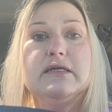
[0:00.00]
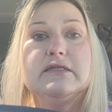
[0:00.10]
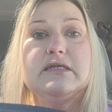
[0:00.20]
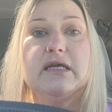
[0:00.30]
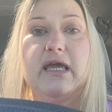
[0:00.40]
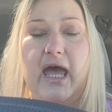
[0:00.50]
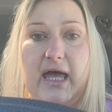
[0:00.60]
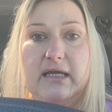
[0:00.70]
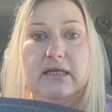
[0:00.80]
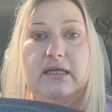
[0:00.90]
to
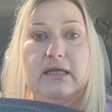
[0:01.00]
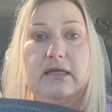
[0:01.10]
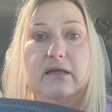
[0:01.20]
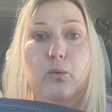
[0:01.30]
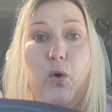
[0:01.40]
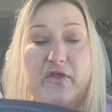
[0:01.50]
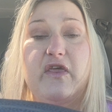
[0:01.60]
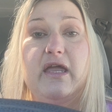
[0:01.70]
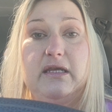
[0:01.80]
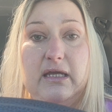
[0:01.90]
get what
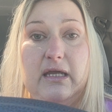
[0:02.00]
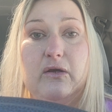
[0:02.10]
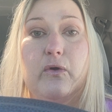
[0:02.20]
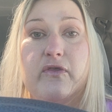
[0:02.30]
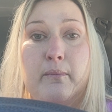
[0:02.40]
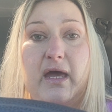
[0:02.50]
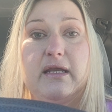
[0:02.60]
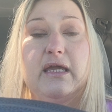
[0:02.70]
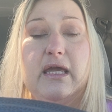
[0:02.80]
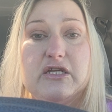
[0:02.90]
they need, or the
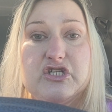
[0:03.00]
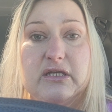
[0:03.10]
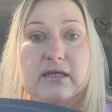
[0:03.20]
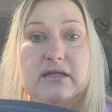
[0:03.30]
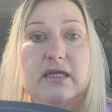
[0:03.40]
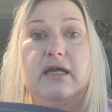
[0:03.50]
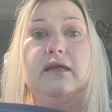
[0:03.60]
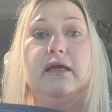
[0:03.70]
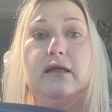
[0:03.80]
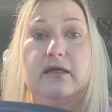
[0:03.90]
medication that they
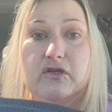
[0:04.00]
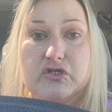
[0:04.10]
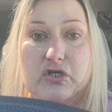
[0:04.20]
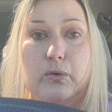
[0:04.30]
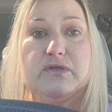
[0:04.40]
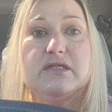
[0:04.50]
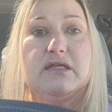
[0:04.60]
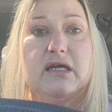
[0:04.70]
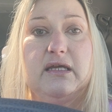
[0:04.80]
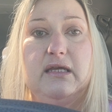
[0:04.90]
need and the dose
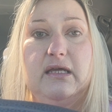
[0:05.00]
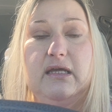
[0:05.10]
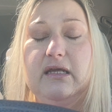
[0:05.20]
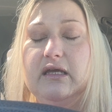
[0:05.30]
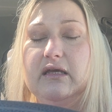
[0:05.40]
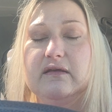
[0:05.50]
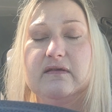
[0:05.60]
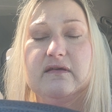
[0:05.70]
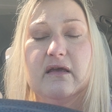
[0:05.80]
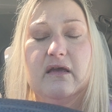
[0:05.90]
that they need.
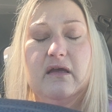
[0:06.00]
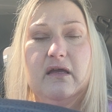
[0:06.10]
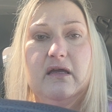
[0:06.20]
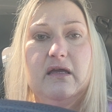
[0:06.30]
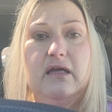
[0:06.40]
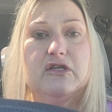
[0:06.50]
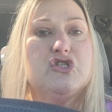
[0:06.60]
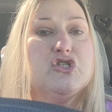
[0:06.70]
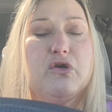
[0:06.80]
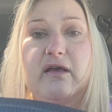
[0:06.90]
It's
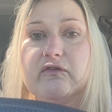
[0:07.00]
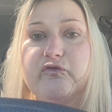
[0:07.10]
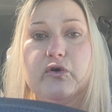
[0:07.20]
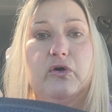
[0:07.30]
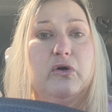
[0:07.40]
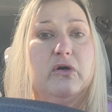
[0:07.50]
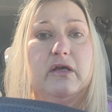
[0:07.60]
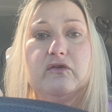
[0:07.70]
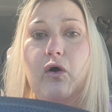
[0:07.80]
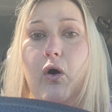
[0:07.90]
stressful,
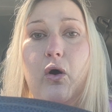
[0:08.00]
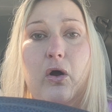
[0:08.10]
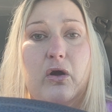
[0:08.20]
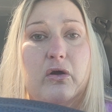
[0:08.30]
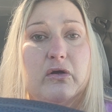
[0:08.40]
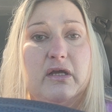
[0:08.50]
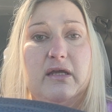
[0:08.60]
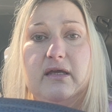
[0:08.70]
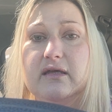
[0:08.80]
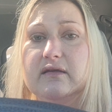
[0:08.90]
it's hard,
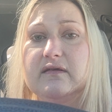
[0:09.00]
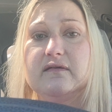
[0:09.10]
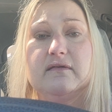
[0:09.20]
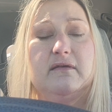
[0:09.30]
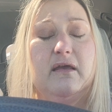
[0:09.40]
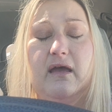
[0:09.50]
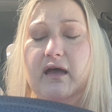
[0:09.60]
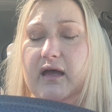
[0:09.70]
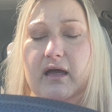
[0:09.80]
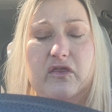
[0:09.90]
it's
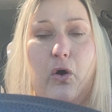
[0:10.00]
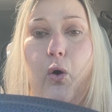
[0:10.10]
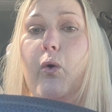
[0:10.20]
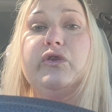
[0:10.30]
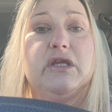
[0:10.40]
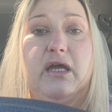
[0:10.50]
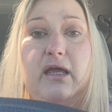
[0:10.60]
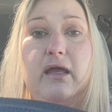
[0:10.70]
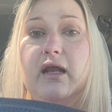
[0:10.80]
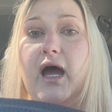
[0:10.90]
the whole
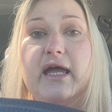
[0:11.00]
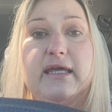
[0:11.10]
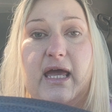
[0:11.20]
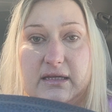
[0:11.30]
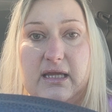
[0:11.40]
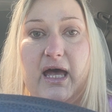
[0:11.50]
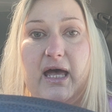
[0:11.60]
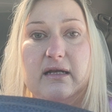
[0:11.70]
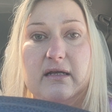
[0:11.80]
thing, and I get that.